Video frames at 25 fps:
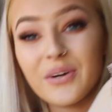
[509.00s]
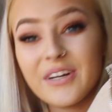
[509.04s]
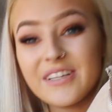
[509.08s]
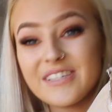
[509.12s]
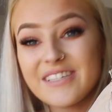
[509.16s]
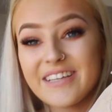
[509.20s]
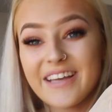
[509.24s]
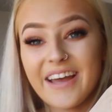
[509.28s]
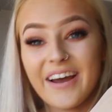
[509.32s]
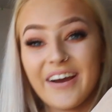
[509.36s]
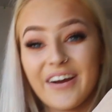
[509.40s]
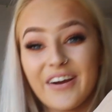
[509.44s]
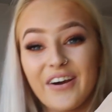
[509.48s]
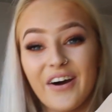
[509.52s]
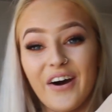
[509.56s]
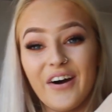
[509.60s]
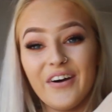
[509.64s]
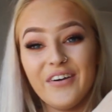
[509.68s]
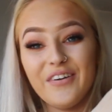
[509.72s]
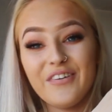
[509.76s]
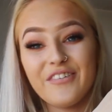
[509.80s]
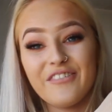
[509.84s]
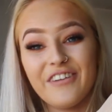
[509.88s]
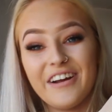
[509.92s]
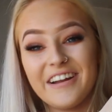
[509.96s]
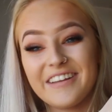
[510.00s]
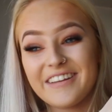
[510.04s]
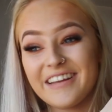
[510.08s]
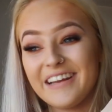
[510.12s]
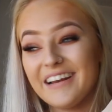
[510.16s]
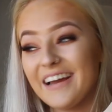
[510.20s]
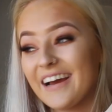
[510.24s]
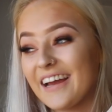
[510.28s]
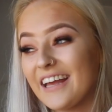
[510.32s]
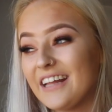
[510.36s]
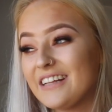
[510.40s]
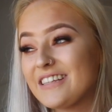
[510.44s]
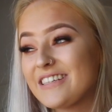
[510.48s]
wanted to get a coat ready.
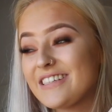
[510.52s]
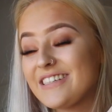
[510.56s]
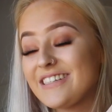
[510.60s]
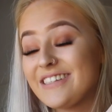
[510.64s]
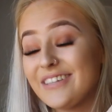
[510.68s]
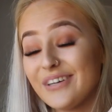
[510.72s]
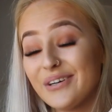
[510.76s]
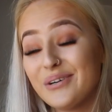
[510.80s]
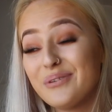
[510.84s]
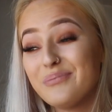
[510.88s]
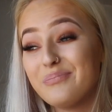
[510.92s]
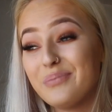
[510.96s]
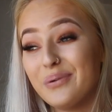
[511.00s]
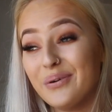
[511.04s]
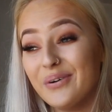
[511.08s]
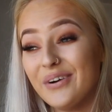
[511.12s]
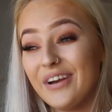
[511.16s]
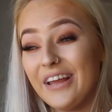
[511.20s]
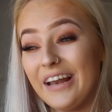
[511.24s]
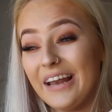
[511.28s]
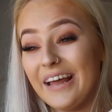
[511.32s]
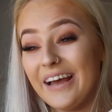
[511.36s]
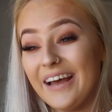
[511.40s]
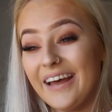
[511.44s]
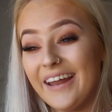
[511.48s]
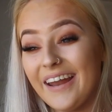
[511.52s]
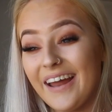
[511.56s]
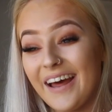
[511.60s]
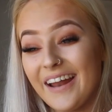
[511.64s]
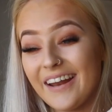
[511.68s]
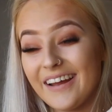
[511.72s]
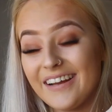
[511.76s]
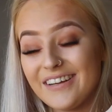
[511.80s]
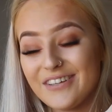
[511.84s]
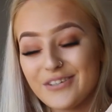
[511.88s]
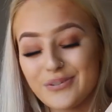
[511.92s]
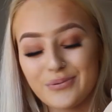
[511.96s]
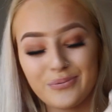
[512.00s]
Like, it's still boiling,
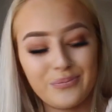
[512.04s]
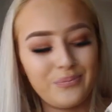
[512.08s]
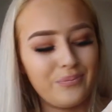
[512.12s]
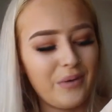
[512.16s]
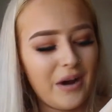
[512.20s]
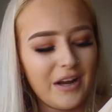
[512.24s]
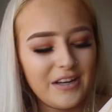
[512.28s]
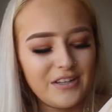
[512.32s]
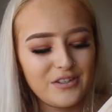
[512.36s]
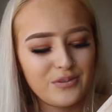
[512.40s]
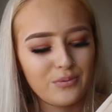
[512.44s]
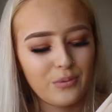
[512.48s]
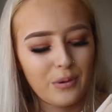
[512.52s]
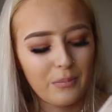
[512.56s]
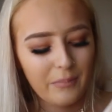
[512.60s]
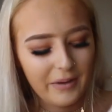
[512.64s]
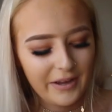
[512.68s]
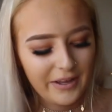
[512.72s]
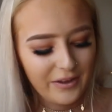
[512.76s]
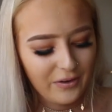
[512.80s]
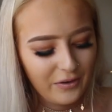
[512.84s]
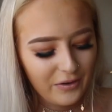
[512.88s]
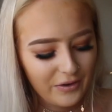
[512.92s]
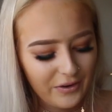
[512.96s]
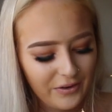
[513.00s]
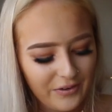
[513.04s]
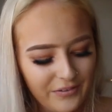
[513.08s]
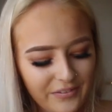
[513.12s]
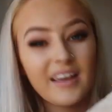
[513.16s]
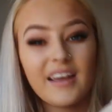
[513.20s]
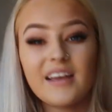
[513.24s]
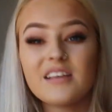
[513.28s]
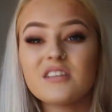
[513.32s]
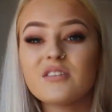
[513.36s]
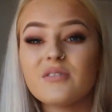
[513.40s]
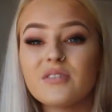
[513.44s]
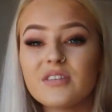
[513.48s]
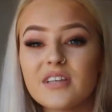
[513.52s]
and I just want my coat.
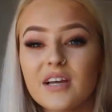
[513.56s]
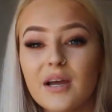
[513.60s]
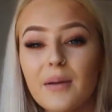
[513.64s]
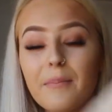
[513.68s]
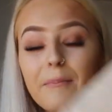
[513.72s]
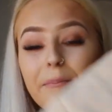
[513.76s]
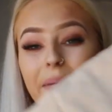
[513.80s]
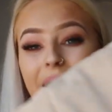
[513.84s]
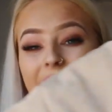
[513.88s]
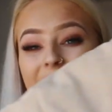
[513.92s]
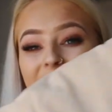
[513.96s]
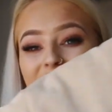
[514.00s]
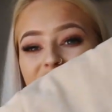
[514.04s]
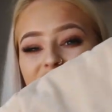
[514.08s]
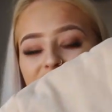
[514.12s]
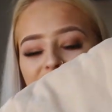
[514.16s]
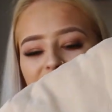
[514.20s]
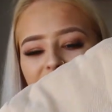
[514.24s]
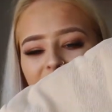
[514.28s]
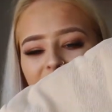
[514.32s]
So it's like a beigey